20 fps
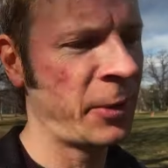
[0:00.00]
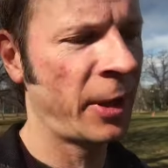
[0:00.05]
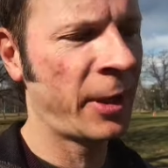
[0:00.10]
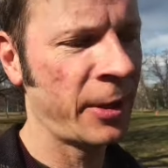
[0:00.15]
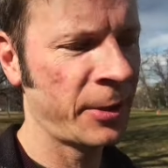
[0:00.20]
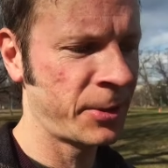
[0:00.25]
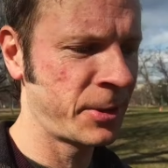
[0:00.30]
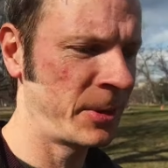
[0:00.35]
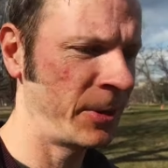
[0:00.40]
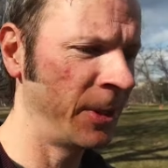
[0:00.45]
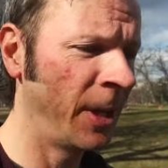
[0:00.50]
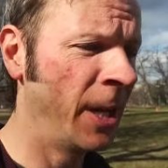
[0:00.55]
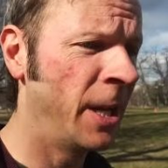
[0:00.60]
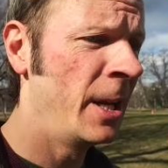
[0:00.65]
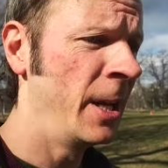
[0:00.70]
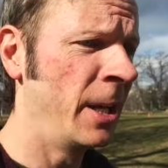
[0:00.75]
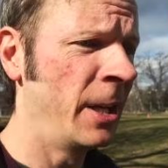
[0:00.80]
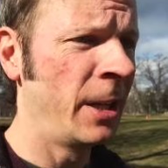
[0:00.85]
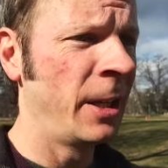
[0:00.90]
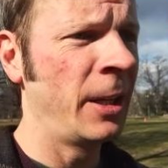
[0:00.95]
thousand
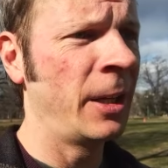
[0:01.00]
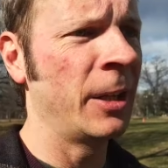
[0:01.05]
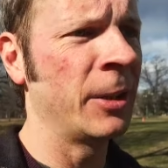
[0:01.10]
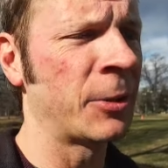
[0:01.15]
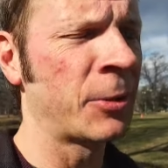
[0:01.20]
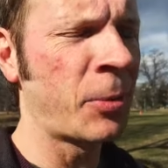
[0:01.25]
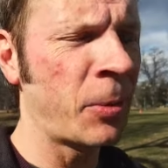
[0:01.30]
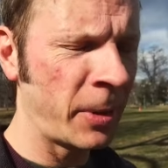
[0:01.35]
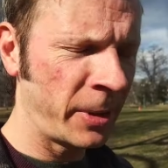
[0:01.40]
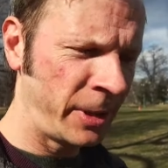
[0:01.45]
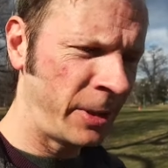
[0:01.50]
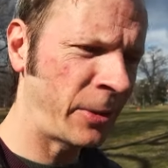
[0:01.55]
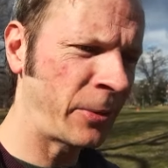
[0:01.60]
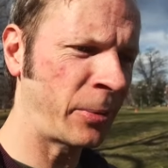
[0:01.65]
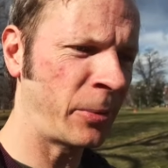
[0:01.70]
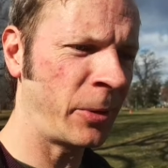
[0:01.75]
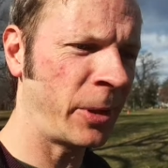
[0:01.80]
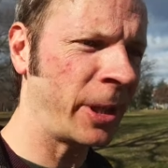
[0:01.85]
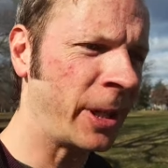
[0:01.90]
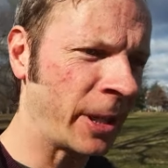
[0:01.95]

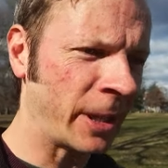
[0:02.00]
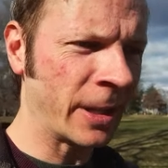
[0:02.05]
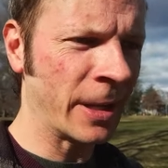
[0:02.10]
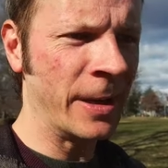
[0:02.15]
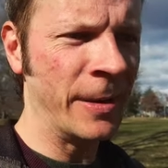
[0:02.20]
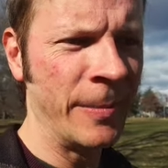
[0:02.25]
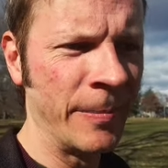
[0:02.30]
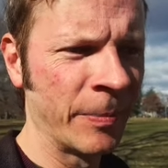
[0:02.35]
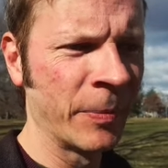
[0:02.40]
twenty-three,